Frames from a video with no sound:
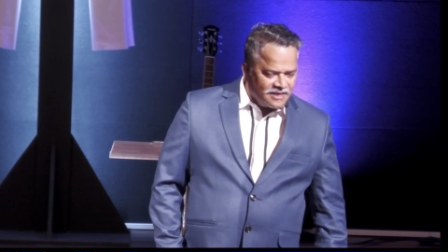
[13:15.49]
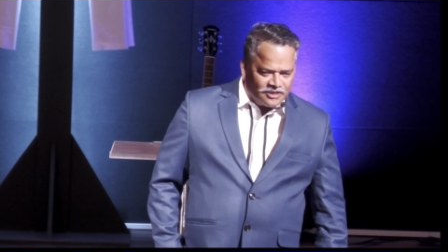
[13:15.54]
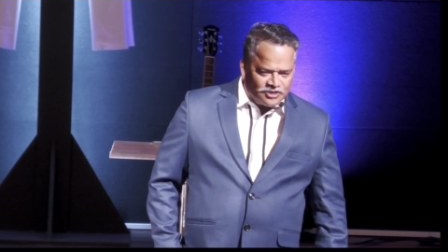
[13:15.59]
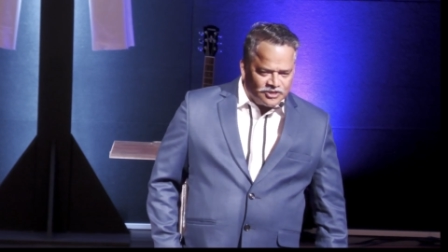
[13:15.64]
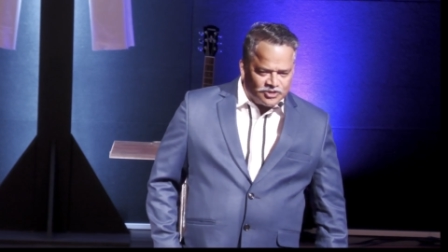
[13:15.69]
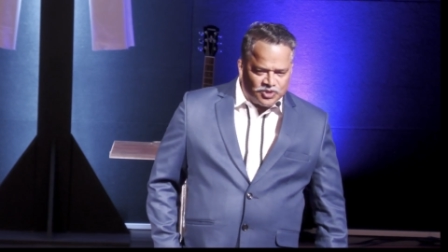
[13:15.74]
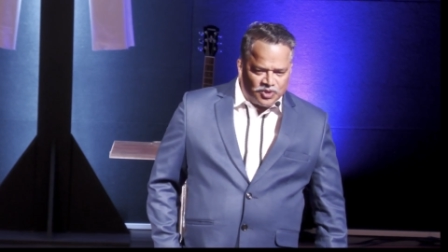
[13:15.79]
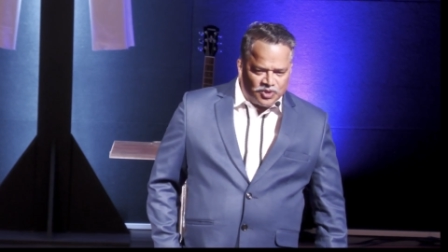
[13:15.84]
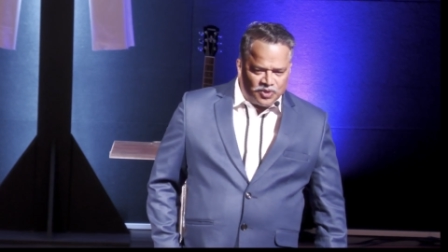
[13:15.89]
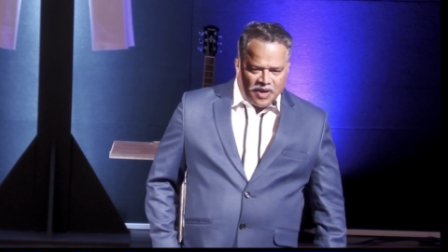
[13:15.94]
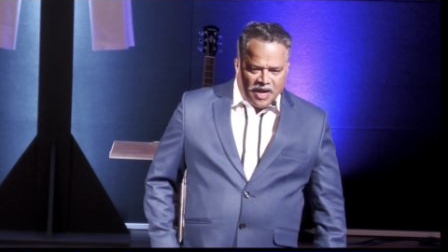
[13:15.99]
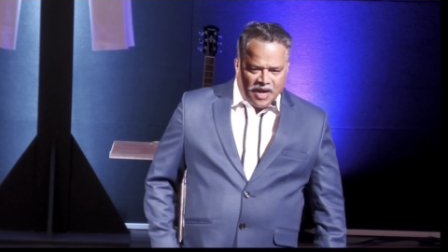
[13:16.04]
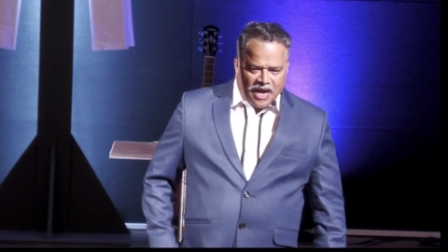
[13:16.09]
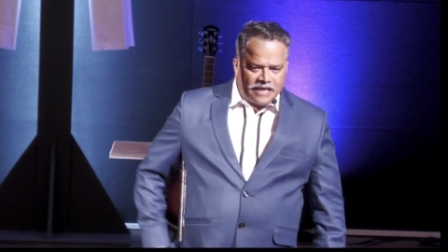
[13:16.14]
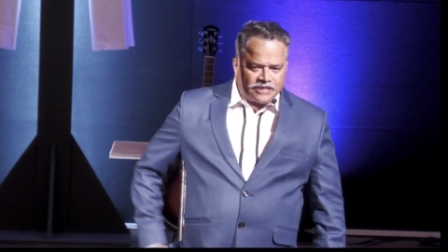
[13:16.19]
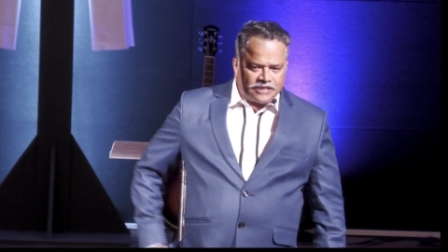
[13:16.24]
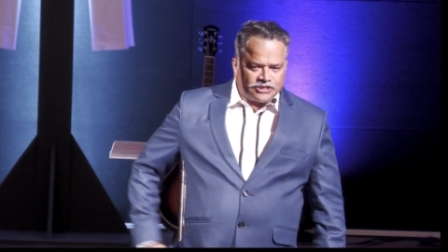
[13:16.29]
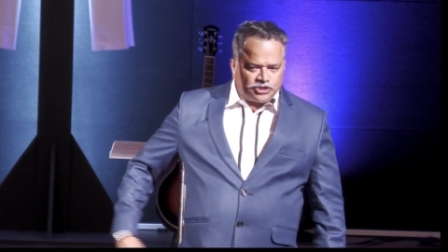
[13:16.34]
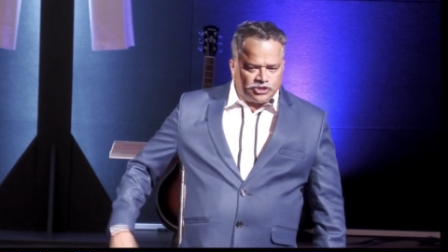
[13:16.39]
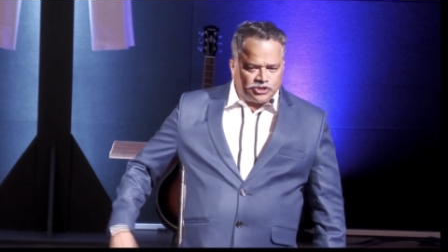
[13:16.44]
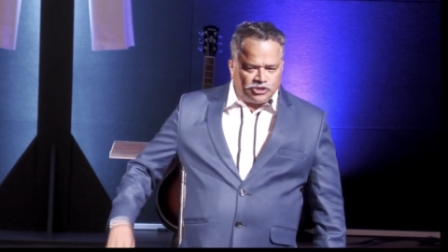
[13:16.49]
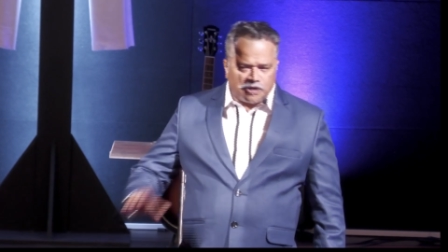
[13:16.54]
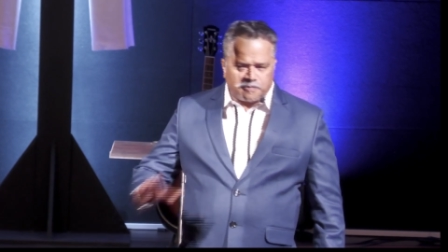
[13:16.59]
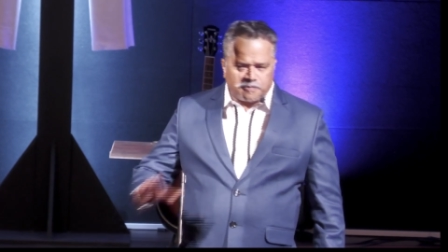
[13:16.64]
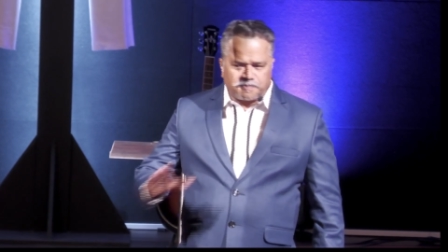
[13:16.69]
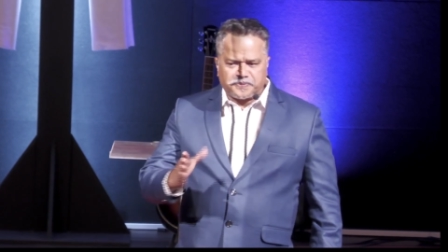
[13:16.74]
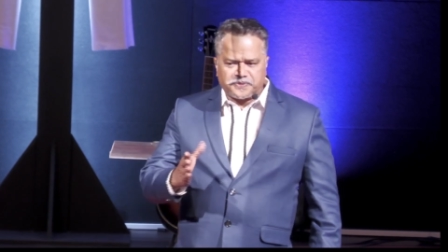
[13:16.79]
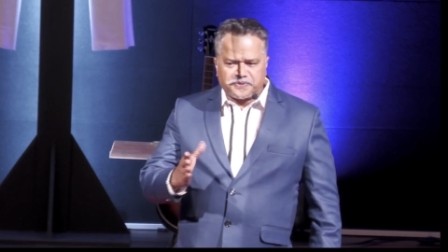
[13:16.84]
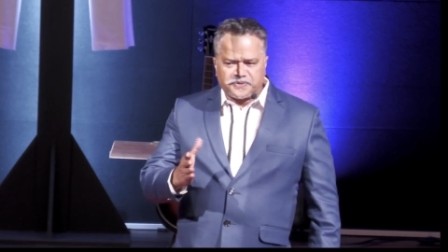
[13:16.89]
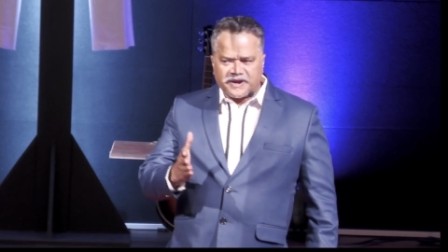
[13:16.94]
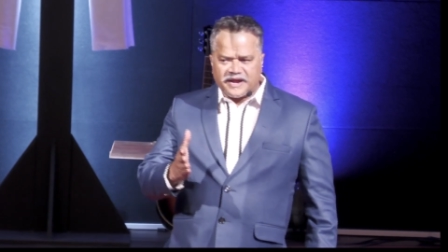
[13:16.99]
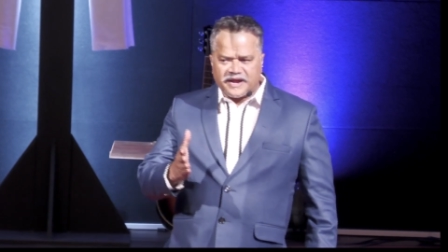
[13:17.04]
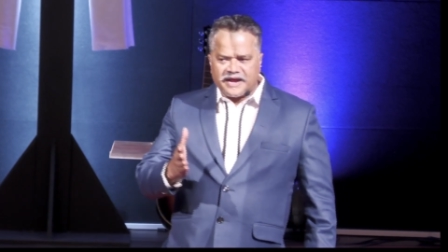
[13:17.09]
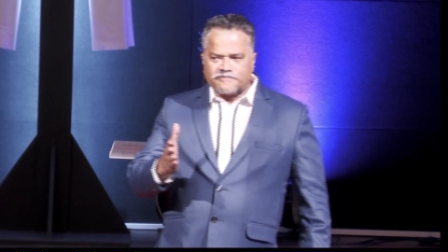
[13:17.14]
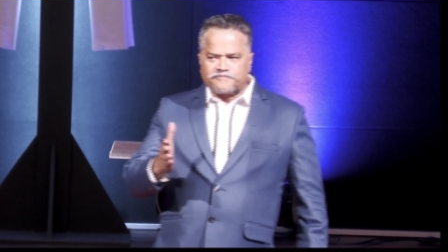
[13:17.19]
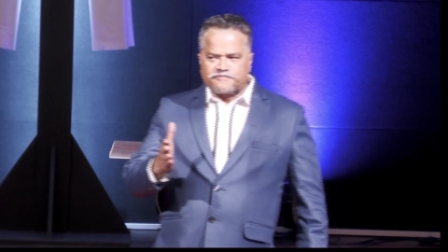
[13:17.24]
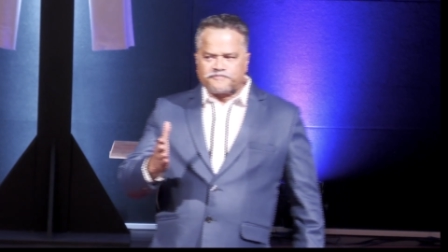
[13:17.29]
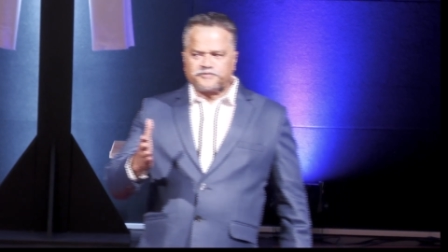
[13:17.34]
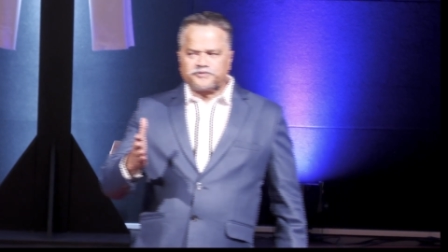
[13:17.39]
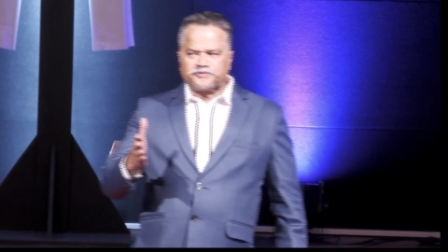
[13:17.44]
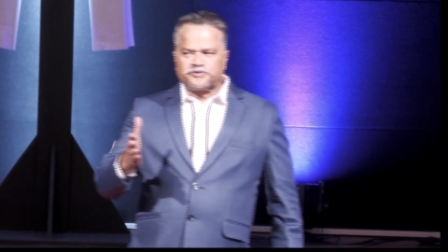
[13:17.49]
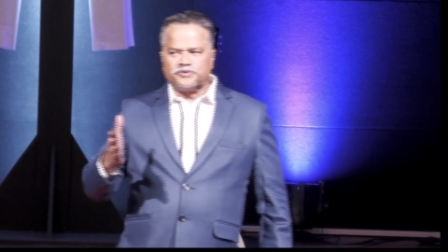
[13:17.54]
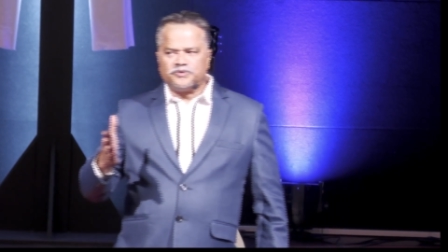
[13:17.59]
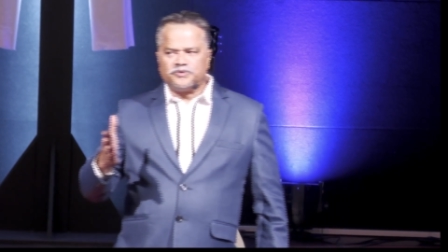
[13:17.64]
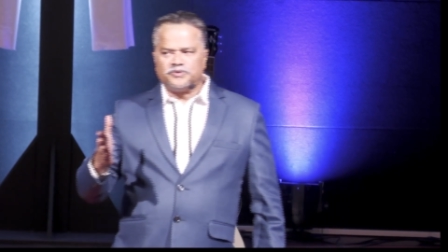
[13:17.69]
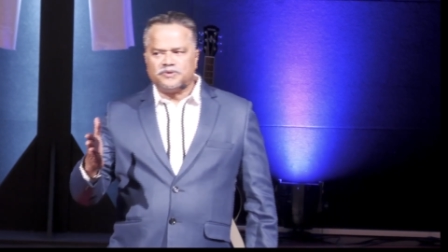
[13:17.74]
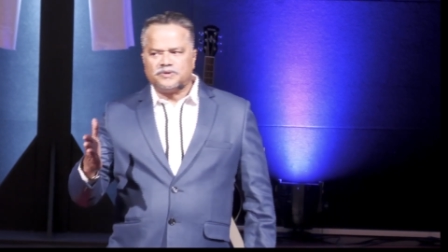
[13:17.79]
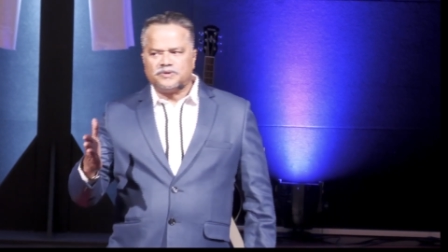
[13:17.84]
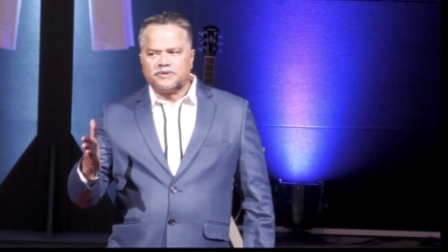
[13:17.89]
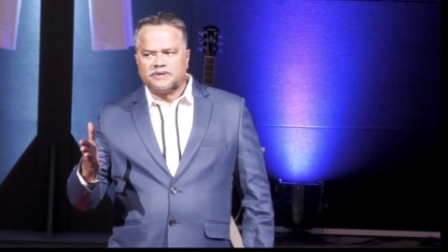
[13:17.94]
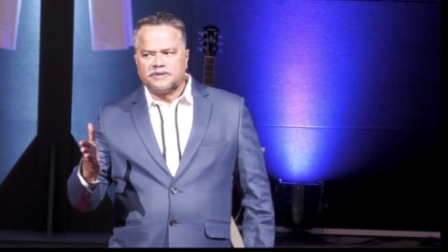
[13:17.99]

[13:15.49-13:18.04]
So I should not pray to